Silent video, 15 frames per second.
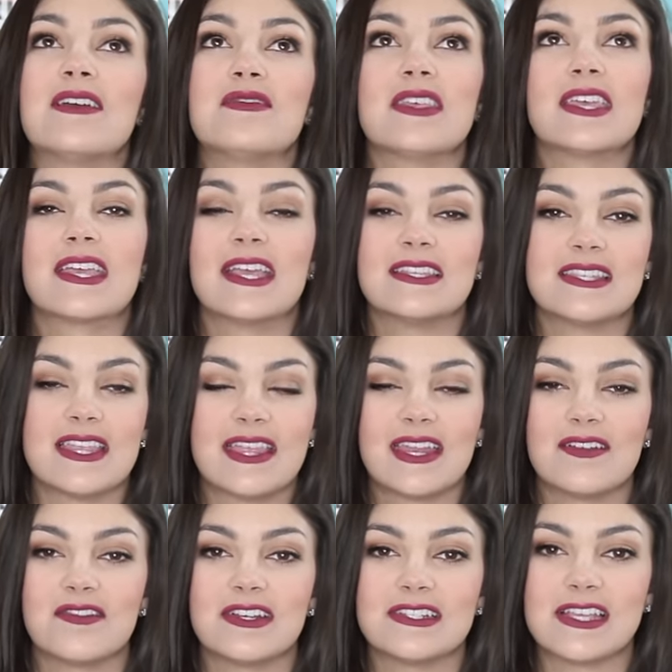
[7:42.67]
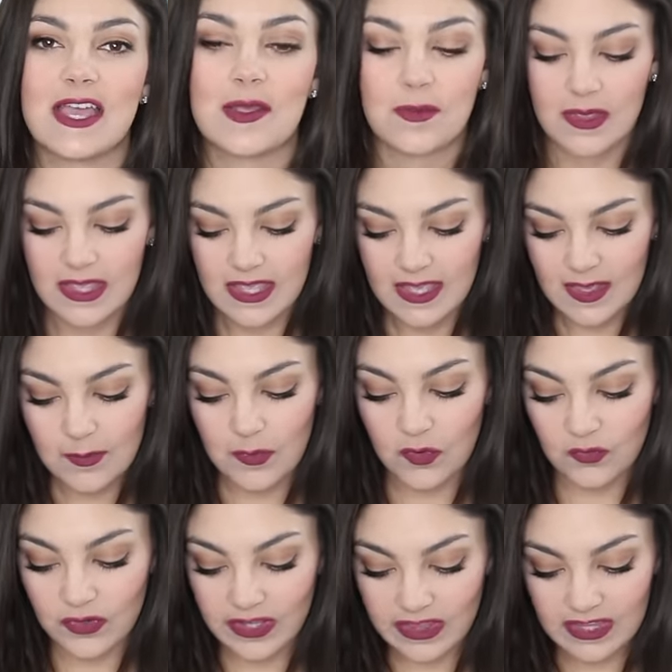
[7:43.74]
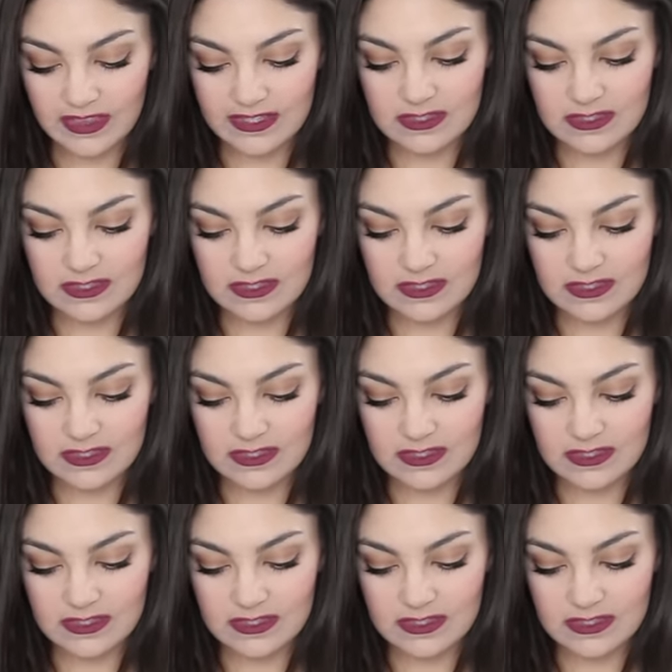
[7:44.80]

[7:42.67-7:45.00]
I feel like I say that every time, but really